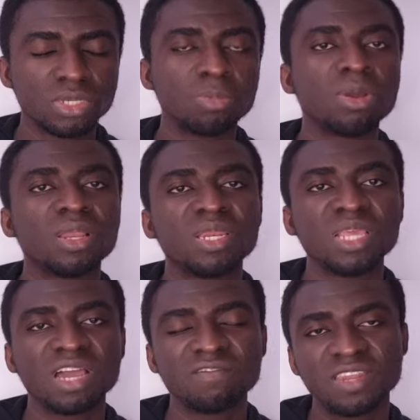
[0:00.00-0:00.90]

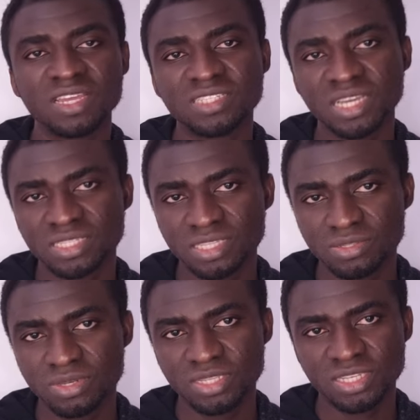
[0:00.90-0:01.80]
Apparently, I've done
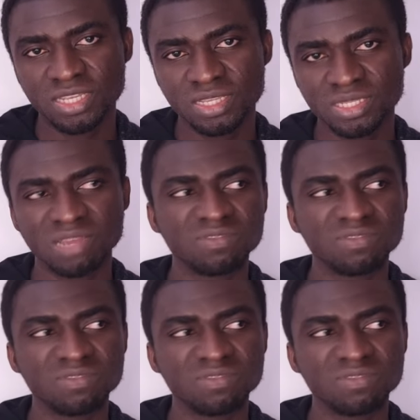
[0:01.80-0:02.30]
justice to the changes.